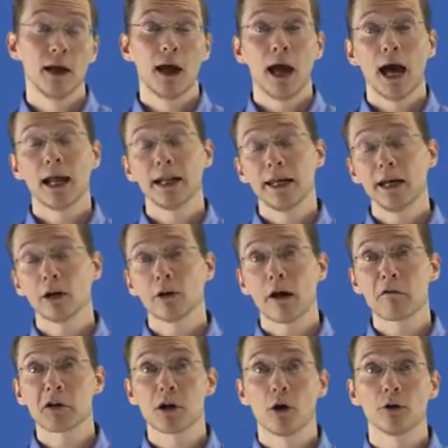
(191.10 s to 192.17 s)
And here I've
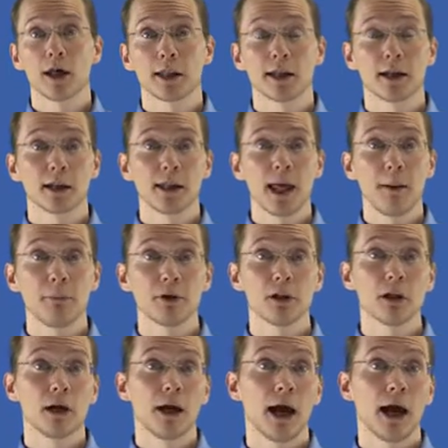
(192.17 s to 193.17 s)
shown as an example